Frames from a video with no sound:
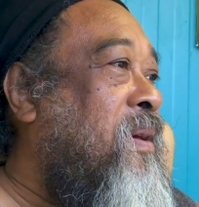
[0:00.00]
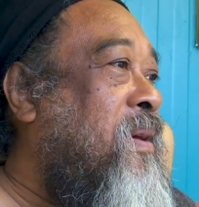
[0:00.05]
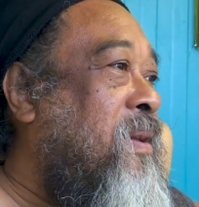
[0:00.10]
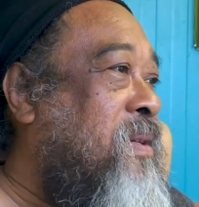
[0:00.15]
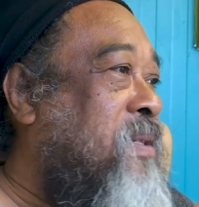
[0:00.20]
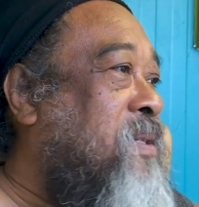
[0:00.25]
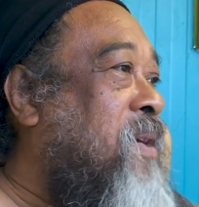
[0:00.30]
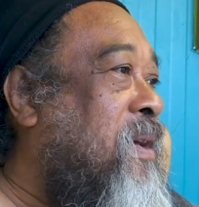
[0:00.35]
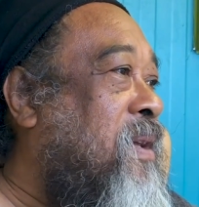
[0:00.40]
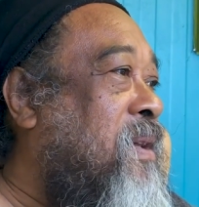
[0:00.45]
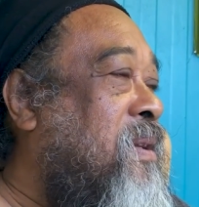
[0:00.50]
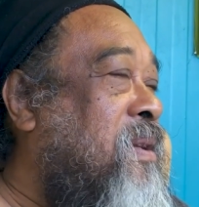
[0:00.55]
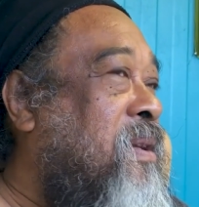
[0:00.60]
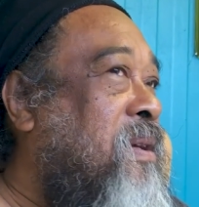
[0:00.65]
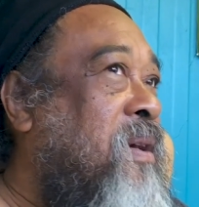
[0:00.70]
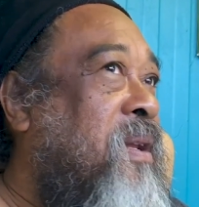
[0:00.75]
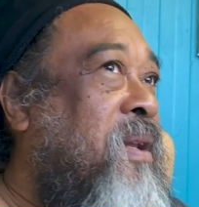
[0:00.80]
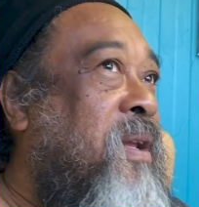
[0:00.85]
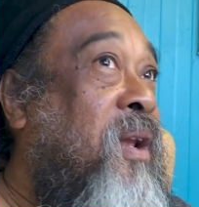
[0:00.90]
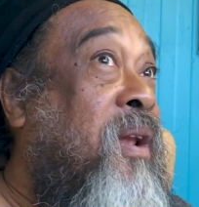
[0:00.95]
You understand?
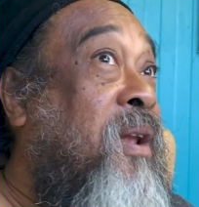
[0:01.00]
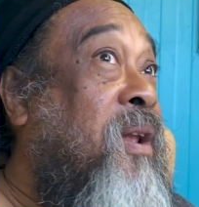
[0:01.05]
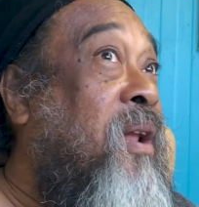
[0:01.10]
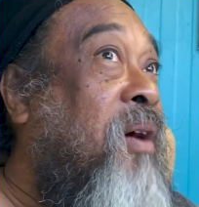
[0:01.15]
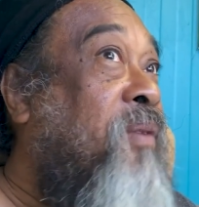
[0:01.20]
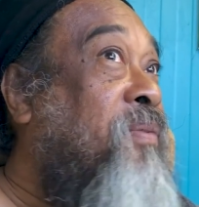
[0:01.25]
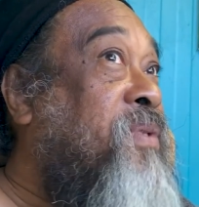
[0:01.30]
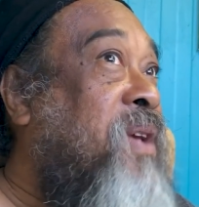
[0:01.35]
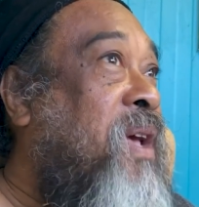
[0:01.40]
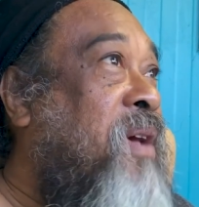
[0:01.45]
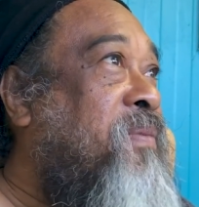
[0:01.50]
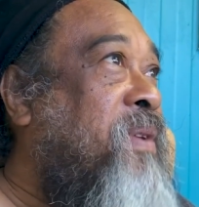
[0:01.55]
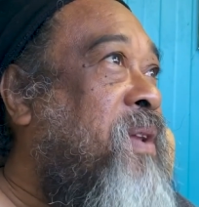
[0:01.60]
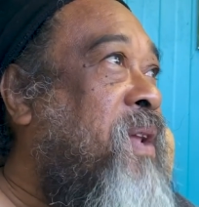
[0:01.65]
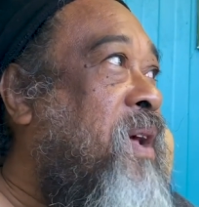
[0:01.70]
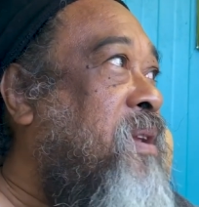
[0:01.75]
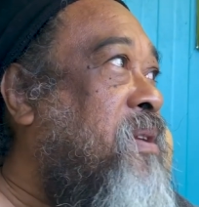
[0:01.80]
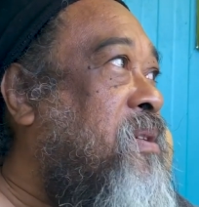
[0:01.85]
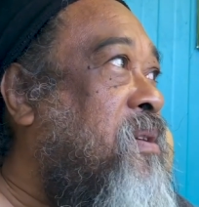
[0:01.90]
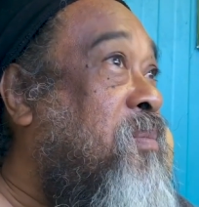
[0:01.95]
And it loves
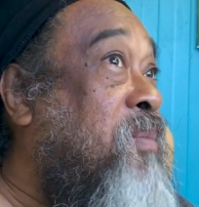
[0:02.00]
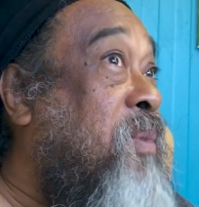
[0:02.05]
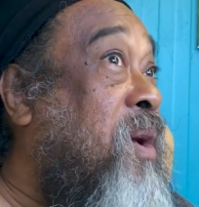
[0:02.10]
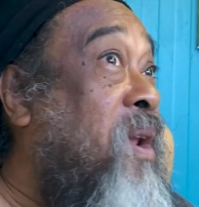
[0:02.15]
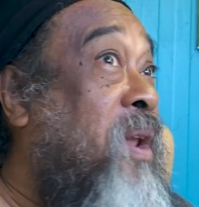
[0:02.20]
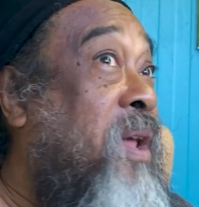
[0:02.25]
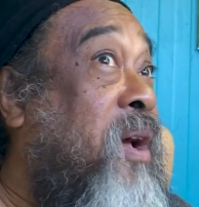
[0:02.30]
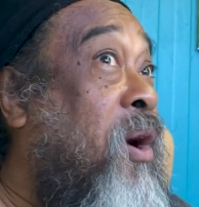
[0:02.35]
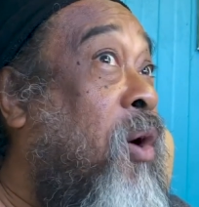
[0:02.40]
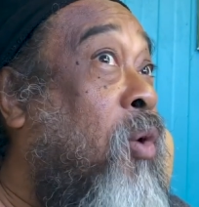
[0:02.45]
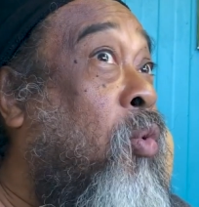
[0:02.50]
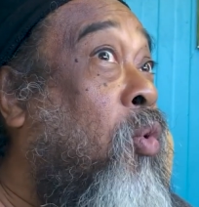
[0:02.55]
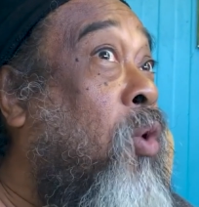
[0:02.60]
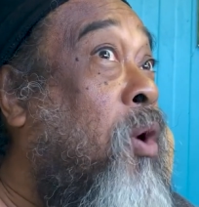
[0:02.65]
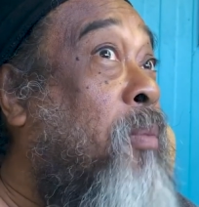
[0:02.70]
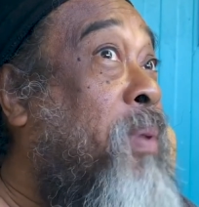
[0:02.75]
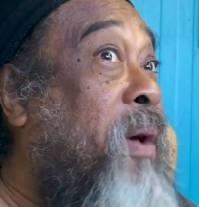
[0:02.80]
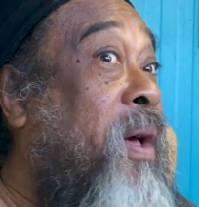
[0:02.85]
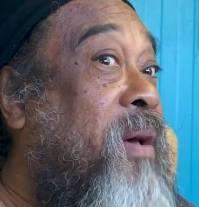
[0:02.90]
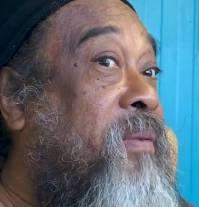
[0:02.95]
evidence. And like a
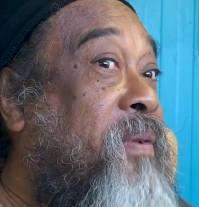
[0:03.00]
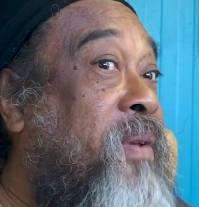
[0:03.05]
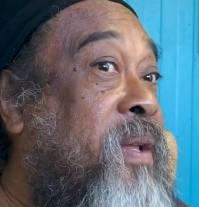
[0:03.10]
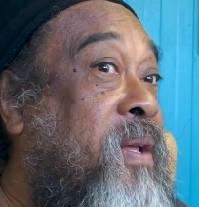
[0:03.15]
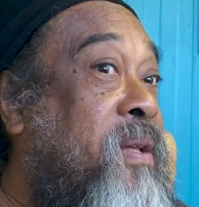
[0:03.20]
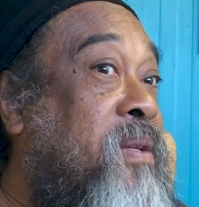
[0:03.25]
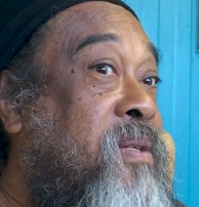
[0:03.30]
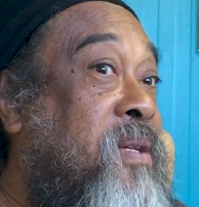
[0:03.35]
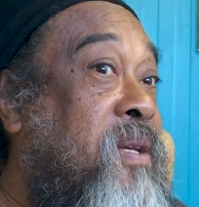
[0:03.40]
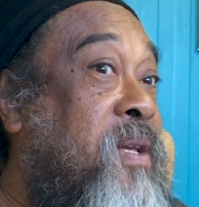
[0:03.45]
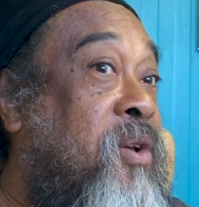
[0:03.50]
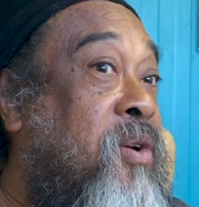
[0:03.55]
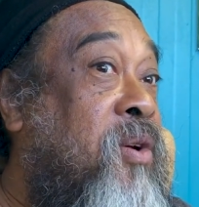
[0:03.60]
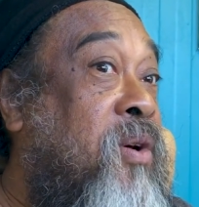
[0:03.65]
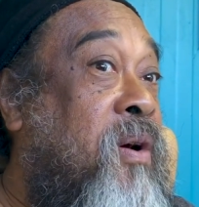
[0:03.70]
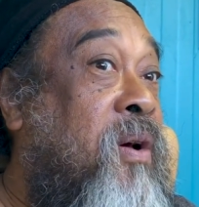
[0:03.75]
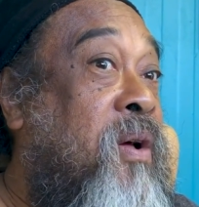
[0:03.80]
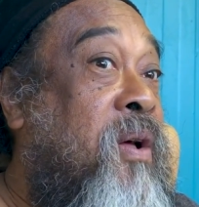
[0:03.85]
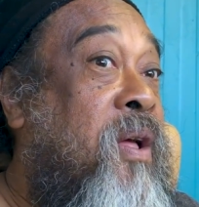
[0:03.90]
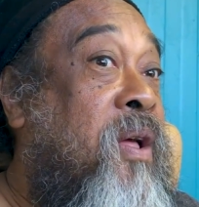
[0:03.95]
whole heap of evidence. The
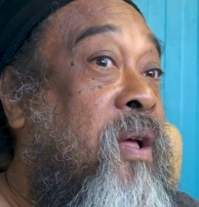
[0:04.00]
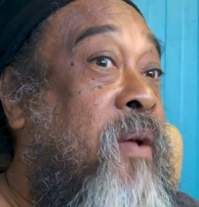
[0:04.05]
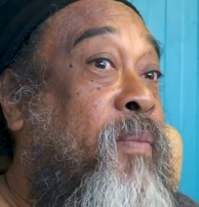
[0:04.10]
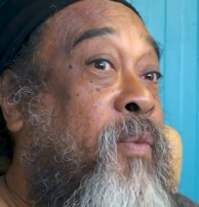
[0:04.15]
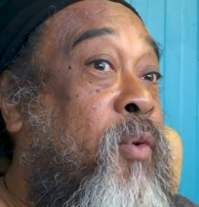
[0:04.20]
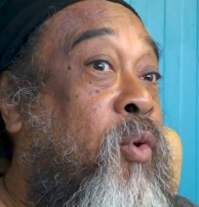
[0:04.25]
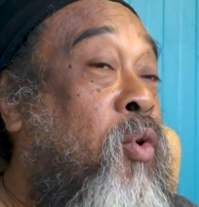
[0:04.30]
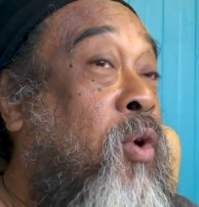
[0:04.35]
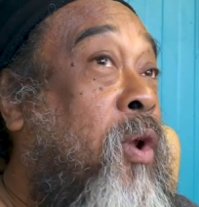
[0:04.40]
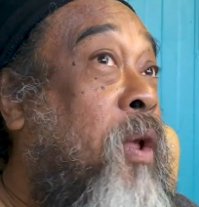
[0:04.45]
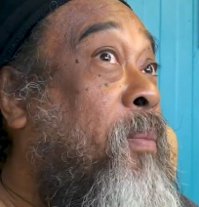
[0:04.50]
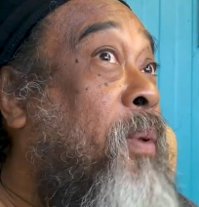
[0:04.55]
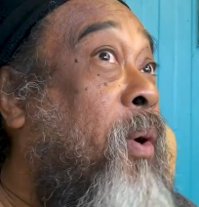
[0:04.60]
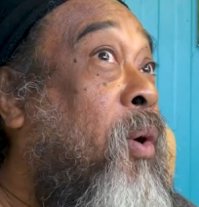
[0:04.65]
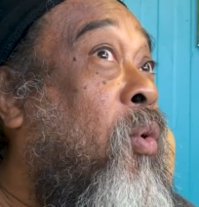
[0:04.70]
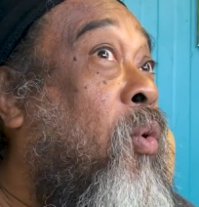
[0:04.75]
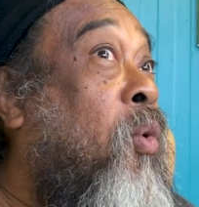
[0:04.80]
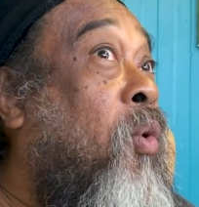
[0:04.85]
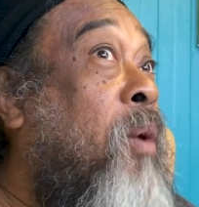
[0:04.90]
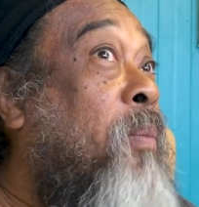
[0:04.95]
ego collect
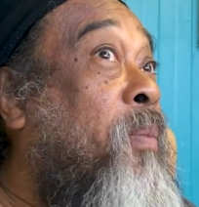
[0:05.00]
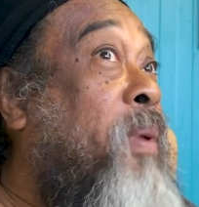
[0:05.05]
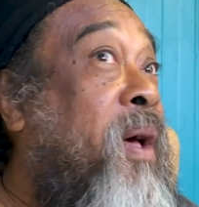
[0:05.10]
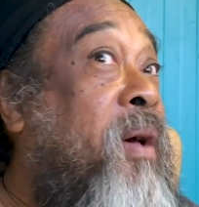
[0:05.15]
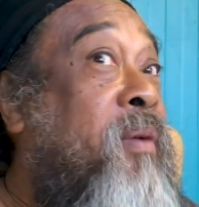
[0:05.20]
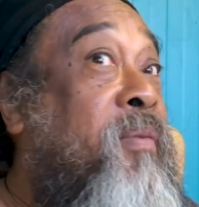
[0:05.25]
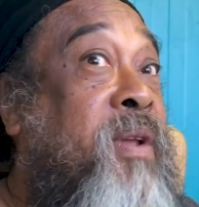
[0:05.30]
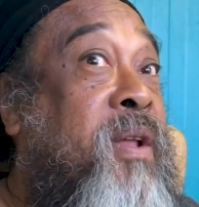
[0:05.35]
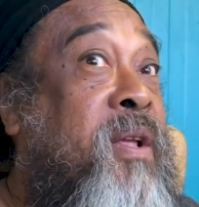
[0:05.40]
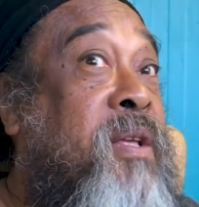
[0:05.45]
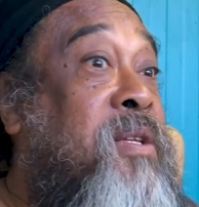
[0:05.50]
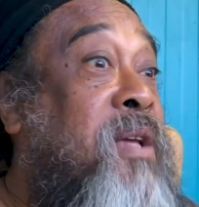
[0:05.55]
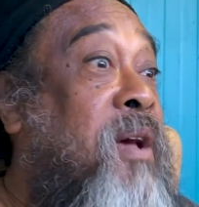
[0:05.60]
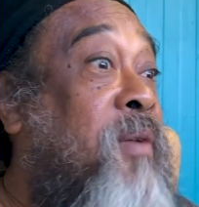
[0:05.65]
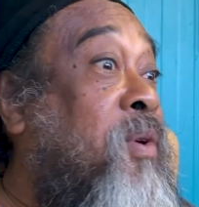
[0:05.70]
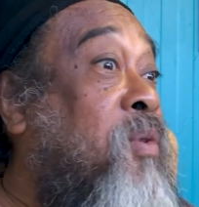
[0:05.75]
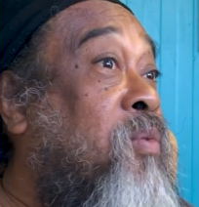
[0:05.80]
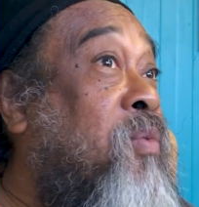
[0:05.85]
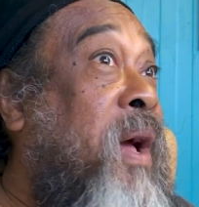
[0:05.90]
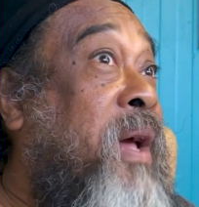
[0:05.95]
a whole heap of evidence,
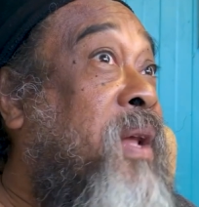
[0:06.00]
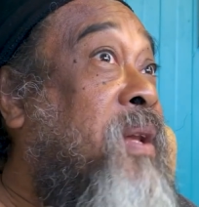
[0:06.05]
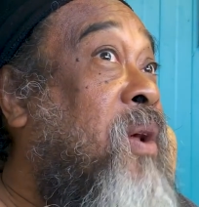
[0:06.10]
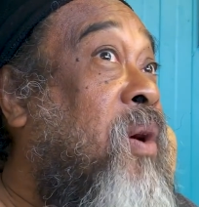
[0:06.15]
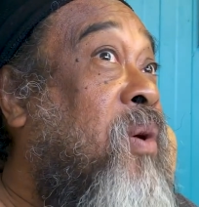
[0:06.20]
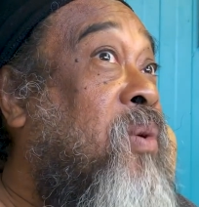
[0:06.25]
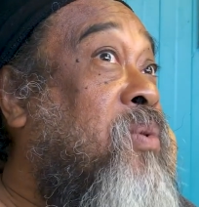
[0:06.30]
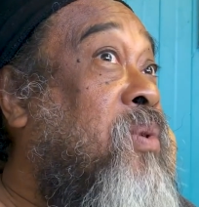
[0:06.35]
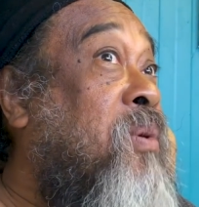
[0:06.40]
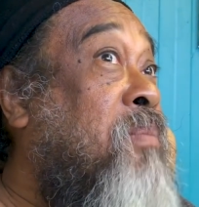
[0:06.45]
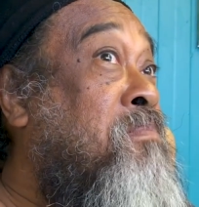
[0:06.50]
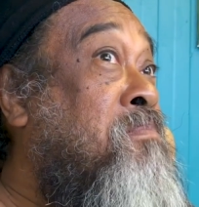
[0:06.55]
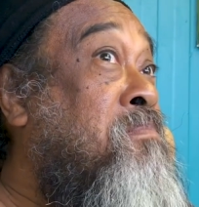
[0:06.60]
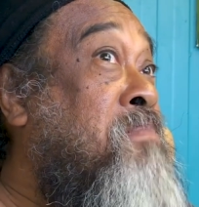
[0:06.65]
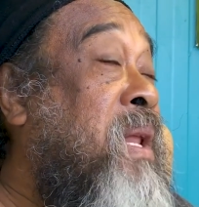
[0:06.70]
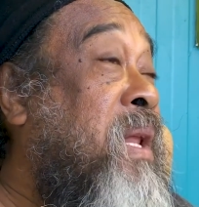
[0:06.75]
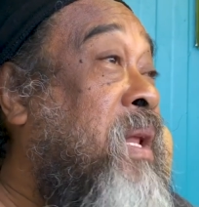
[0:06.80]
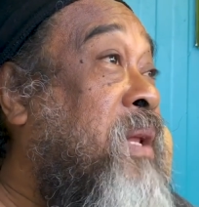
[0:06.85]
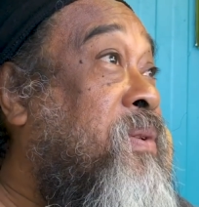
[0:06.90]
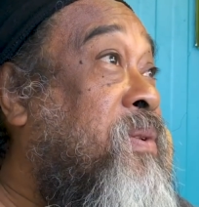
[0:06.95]
have it right down to
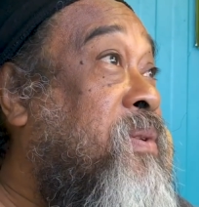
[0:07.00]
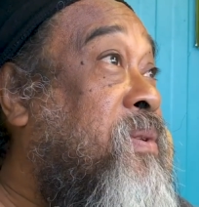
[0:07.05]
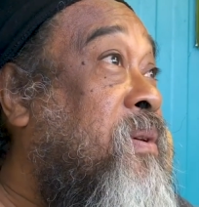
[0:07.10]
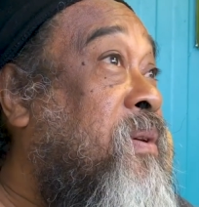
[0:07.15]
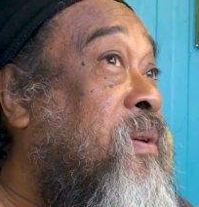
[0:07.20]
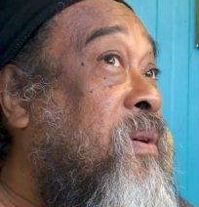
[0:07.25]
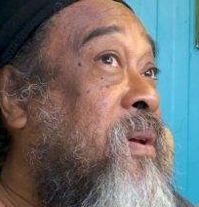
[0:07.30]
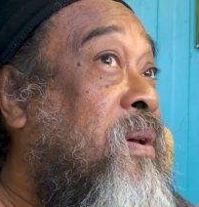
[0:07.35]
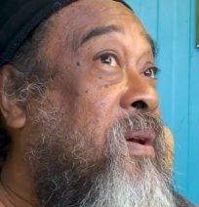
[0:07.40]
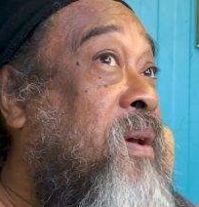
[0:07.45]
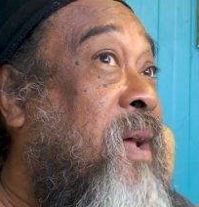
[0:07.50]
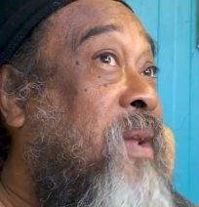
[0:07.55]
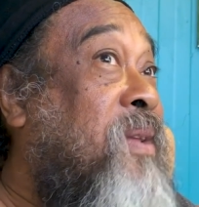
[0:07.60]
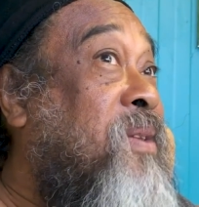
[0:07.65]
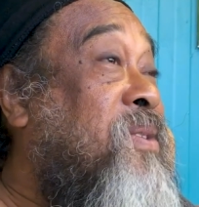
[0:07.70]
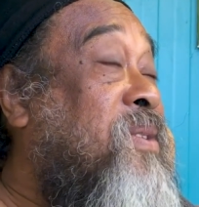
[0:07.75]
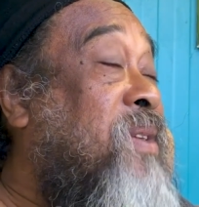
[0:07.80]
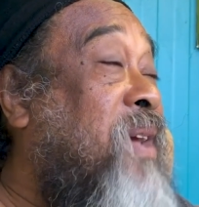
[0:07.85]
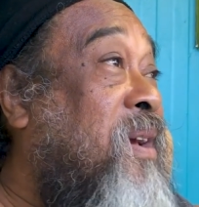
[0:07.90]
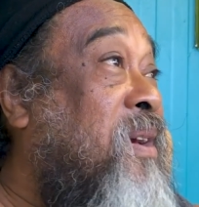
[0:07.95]
minutes
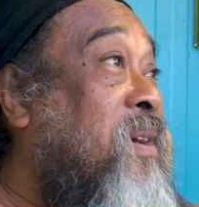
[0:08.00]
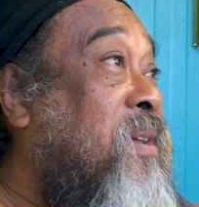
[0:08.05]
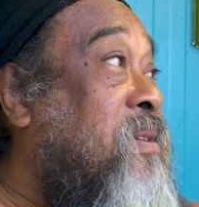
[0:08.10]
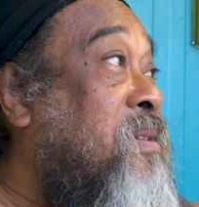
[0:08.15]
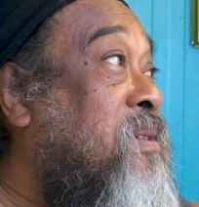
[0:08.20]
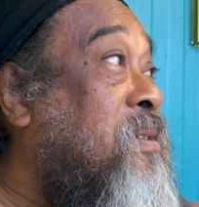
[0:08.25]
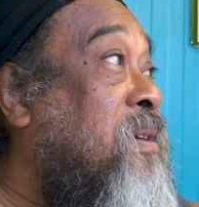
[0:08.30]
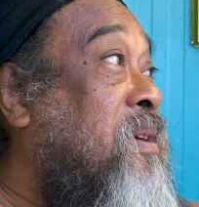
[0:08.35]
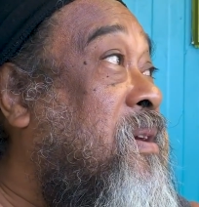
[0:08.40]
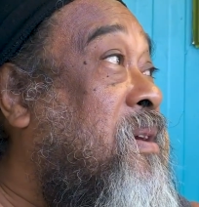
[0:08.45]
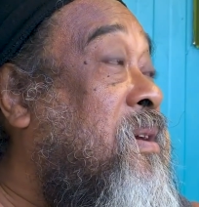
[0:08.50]
and seconds.